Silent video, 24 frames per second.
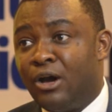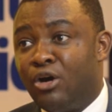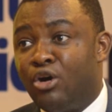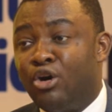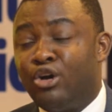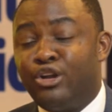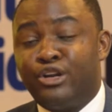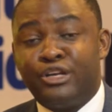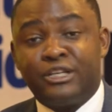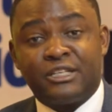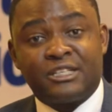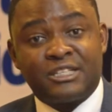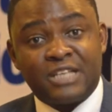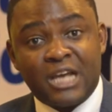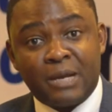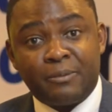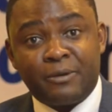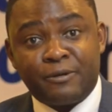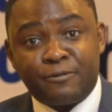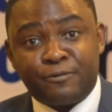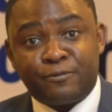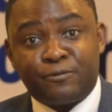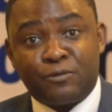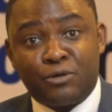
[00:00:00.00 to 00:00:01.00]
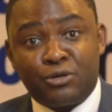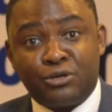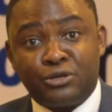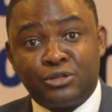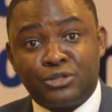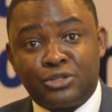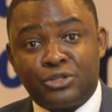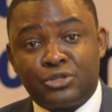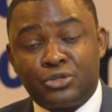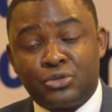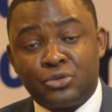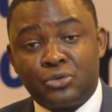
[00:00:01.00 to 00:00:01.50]
On the cyber
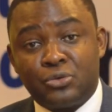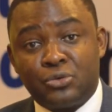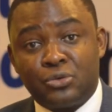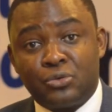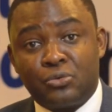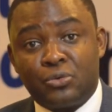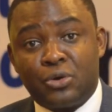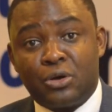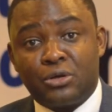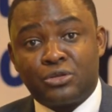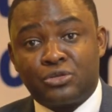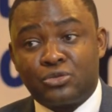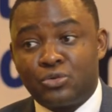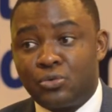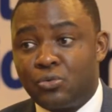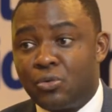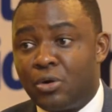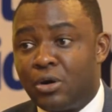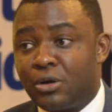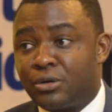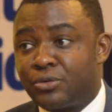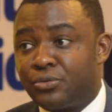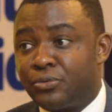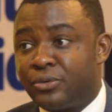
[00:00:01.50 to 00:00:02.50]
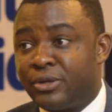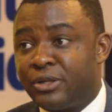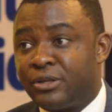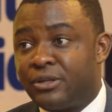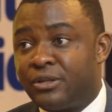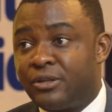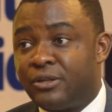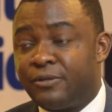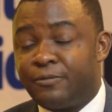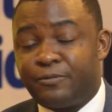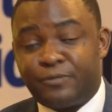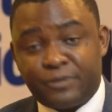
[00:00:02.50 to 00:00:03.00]
front too, we also worked
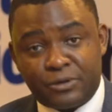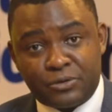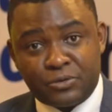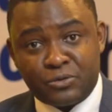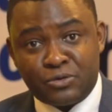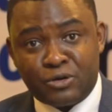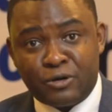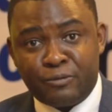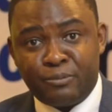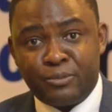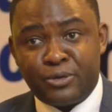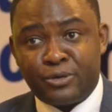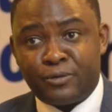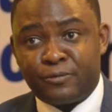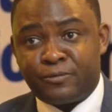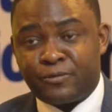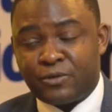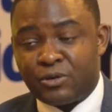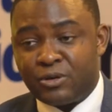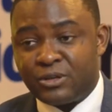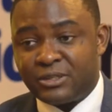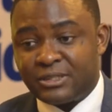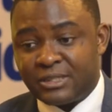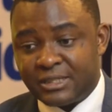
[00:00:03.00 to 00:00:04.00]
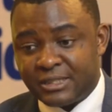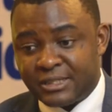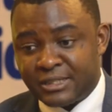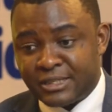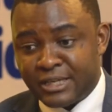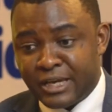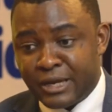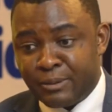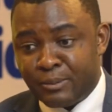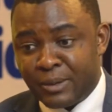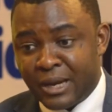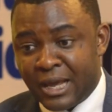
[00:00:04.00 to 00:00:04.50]
with the federal government. Of course, this
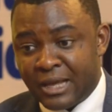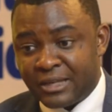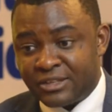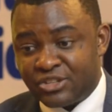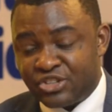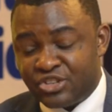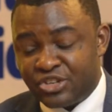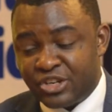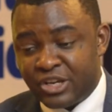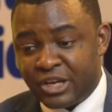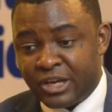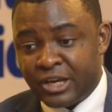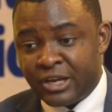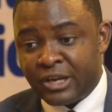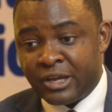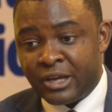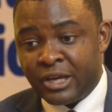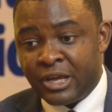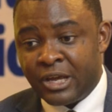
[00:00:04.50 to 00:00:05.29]
time last year,